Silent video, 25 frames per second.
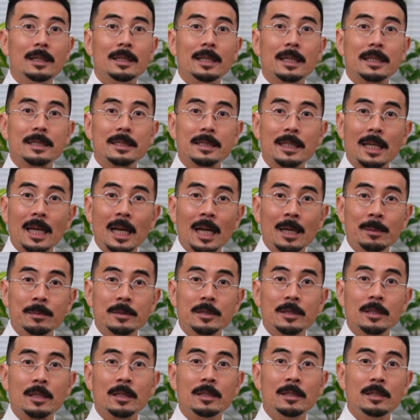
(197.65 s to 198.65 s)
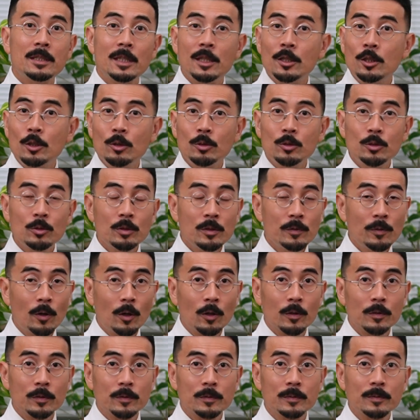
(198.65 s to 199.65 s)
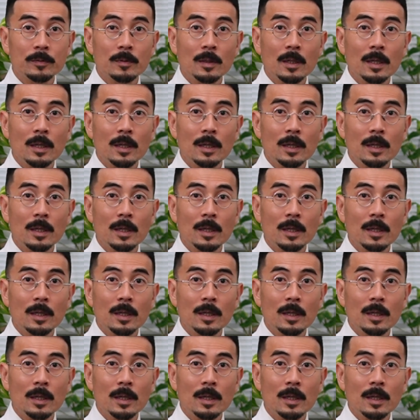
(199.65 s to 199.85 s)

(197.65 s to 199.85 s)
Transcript: that scams continue to evolve,